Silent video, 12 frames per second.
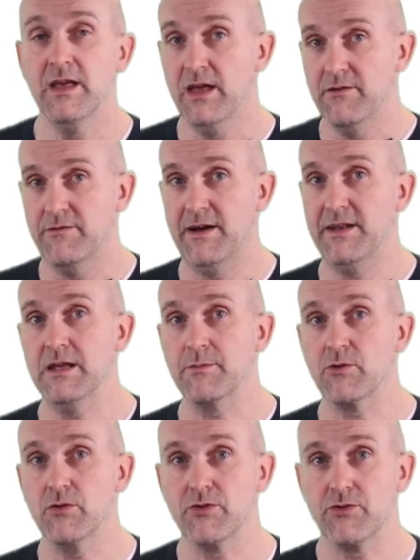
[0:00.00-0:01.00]
Finally, I'm
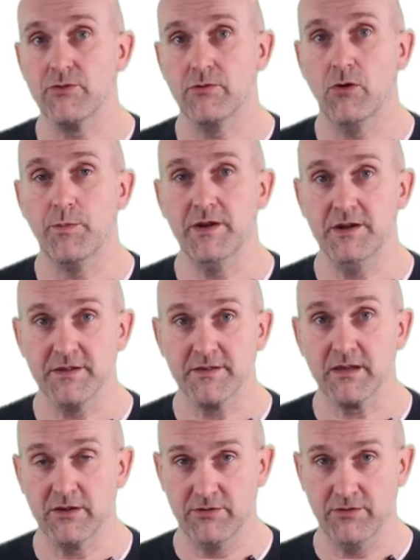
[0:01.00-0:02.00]
going to open a
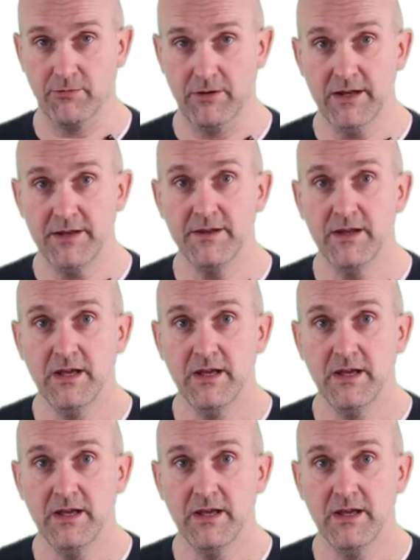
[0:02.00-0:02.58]
discussion thread